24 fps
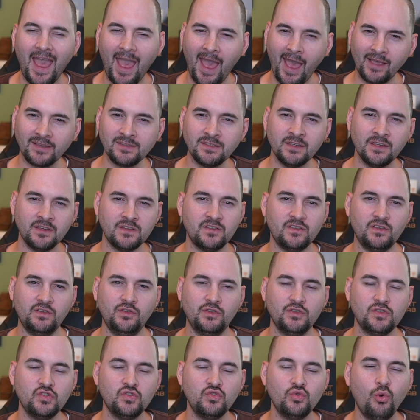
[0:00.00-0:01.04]
access to
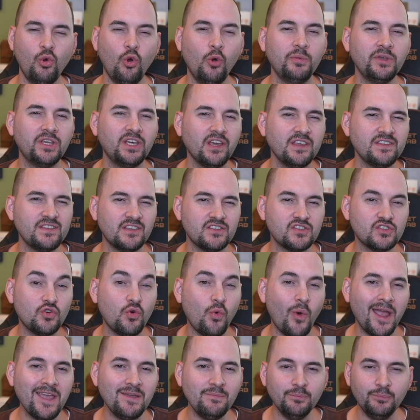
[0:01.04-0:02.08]
this tool because it's
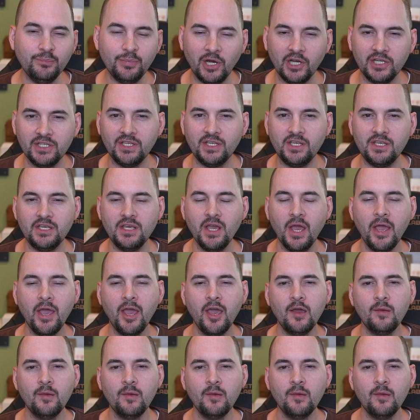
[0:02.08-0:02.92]
quite buggy.